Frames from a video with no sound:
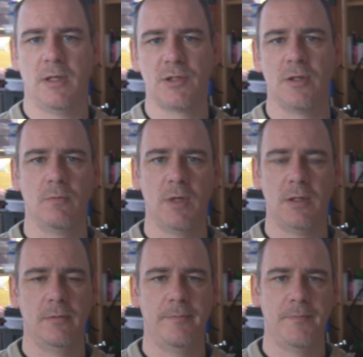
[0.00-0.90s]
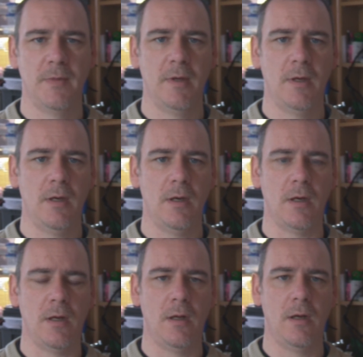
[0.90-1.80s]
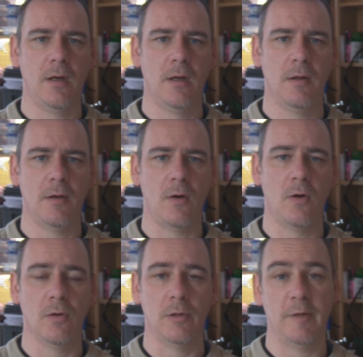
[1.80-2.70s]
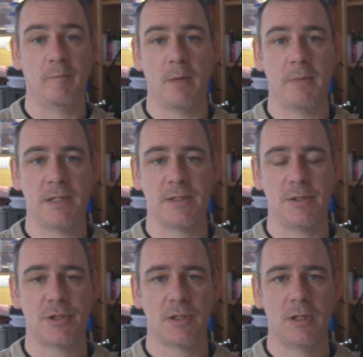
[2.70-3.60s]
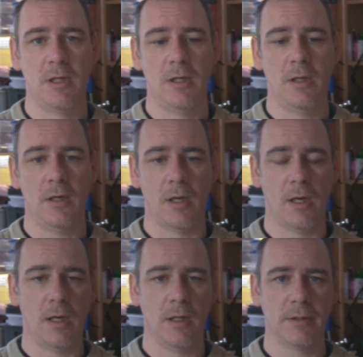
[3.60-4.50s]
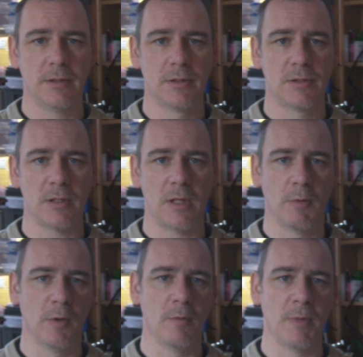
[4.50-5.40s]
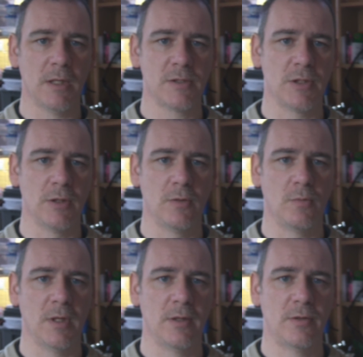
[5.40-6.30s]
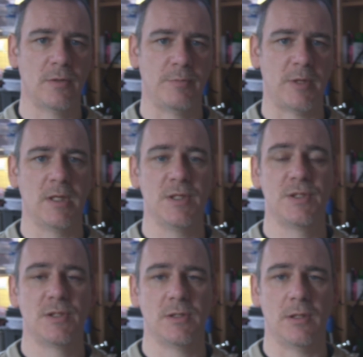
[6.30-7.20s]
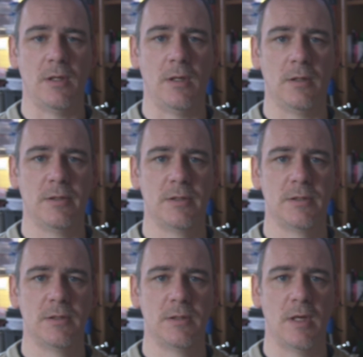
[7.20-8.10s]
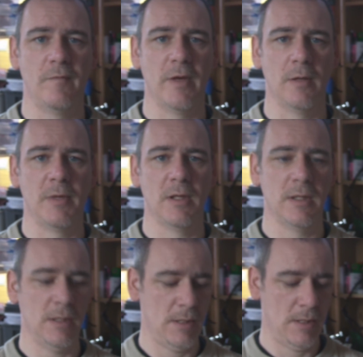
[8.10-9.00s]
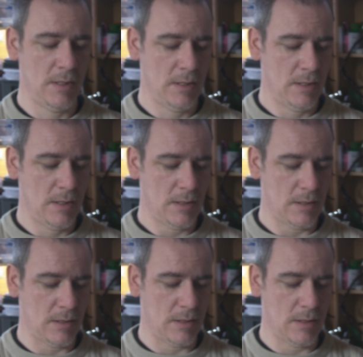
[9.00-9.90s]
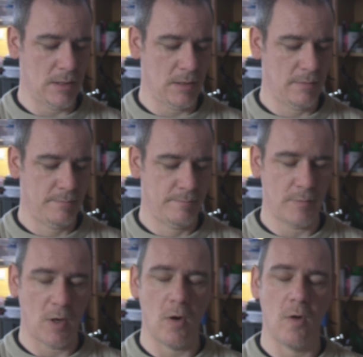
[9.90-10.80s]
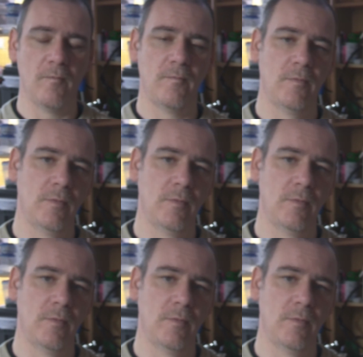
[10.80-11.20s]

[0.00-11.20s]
there somewhere, or leave me a message, and I will get back to you with price and availability of